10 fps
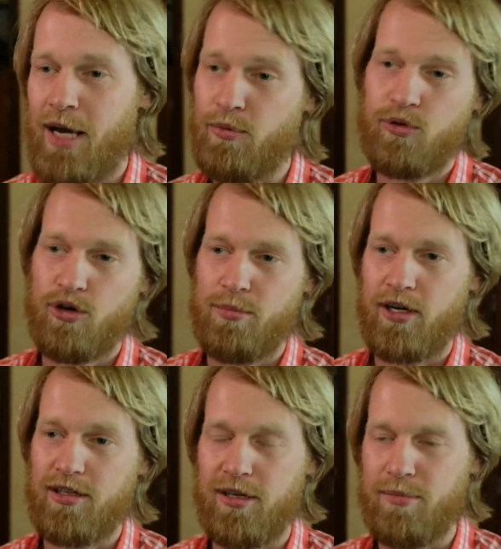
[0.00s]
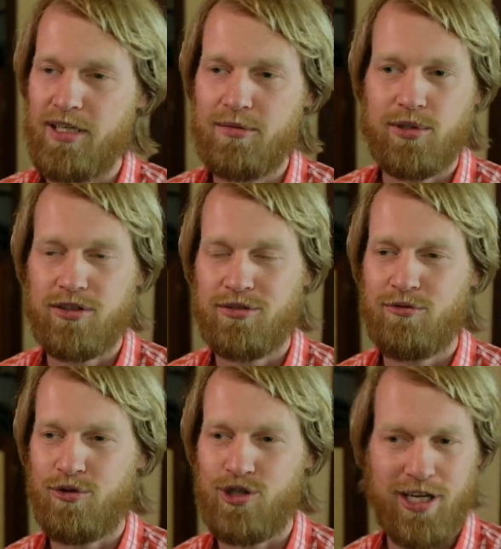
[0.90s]
And we'll talk about it in a minute, but
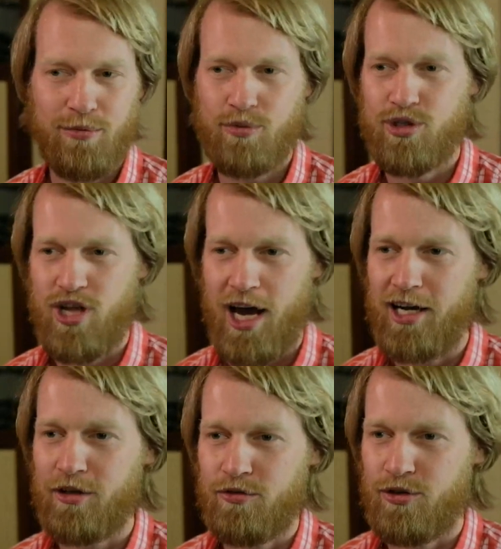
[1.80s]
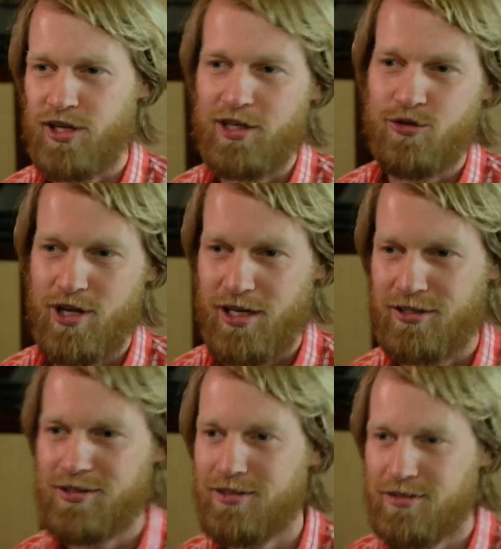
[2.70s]
first, like, what was the highlight of your day today?